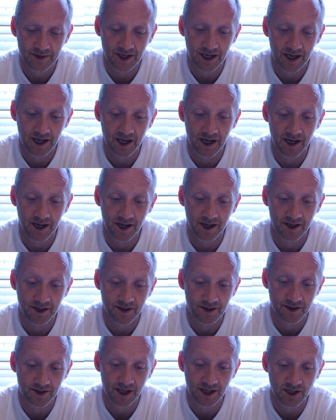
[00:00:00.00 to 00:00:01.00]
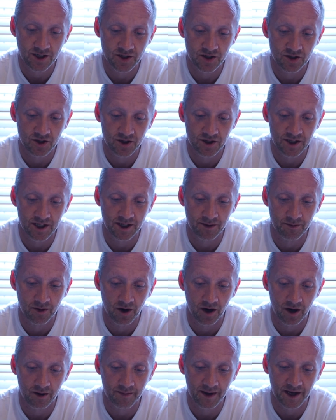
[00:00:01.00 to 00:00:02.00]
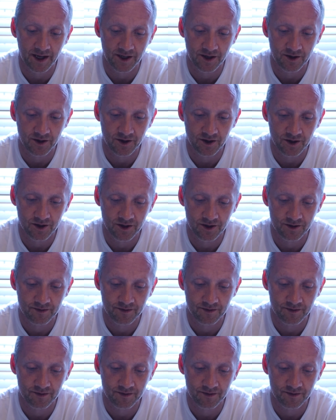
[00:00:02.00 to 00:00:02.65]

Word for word: And that's just in the park behind the house.